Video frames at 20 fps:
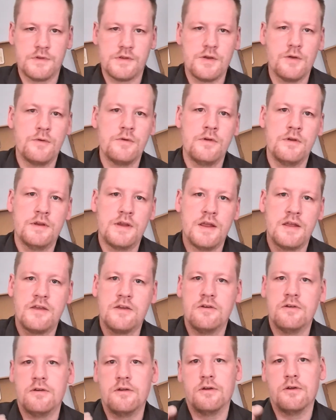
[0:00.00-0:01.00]
so you take
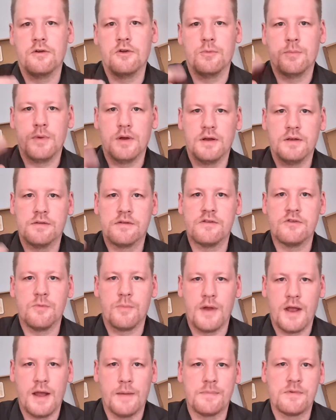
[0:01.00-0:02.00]
your, you know, your buds and your
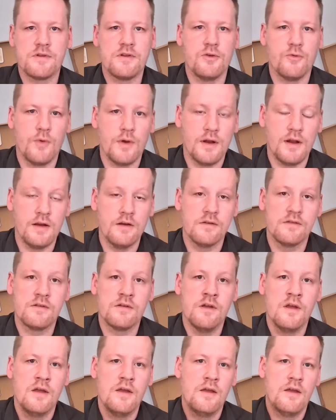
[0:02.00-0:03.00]
paps and your
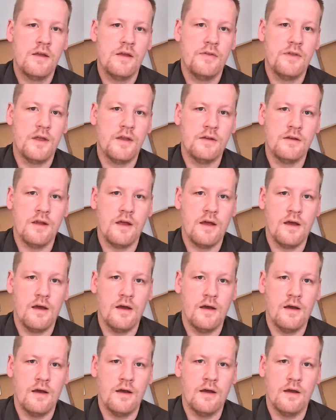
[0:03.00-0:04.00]
rainiers. Then
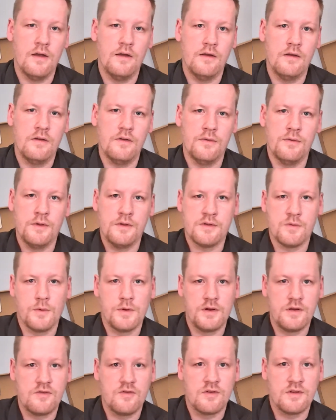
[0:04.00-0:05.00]
uh, this
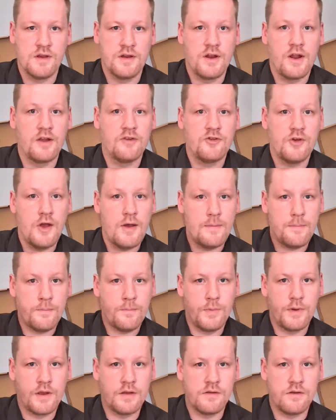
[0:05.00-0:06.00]
one is just a notch up
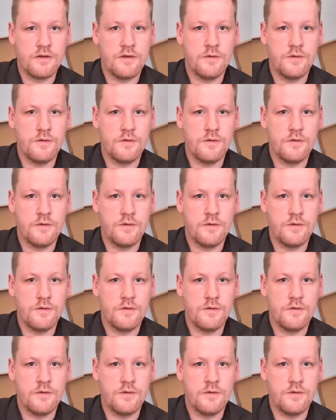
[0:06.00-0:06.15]
because it